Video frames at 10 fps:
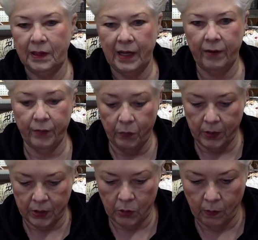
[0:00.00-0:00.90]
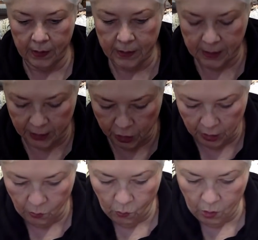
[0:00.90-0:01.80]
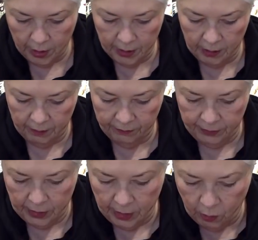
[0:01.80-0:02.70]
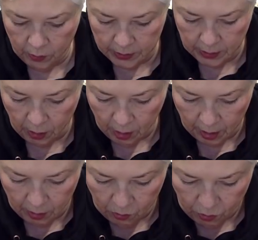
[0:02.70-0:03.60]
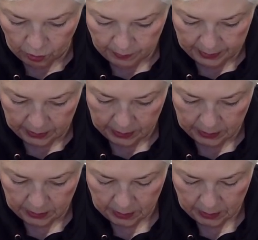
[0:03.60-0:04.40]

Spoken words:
every once in a while, stitching one of the Noah's Ark ornaments